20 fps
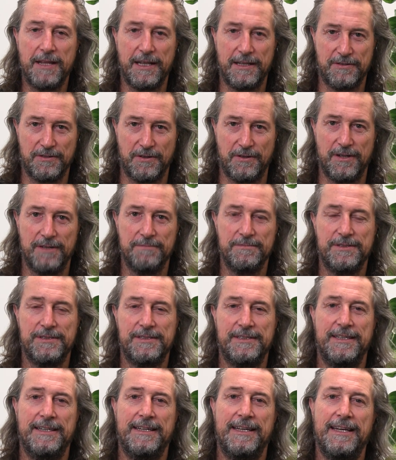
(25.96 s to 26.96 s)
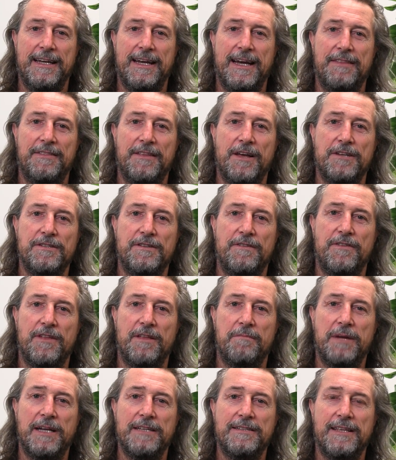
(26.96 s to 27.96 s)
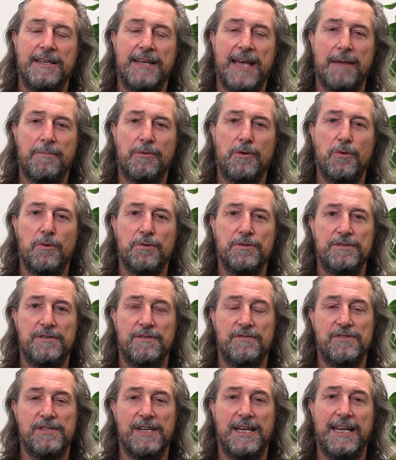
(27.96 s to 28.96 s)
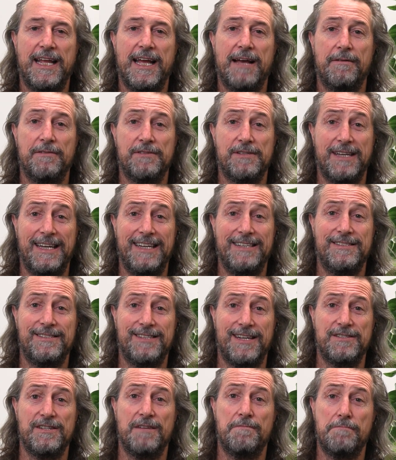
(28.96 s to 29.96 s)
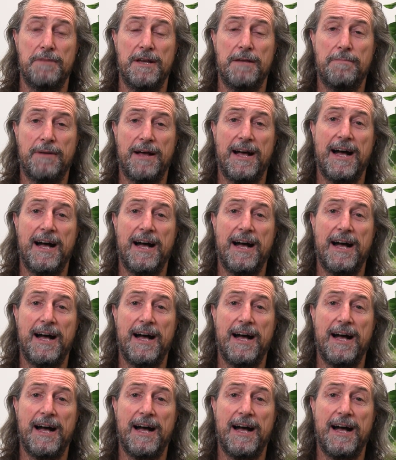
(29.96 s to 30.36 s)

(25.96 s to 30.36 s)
many times and those of you that have been to the GAPP courses have seen how it's such a big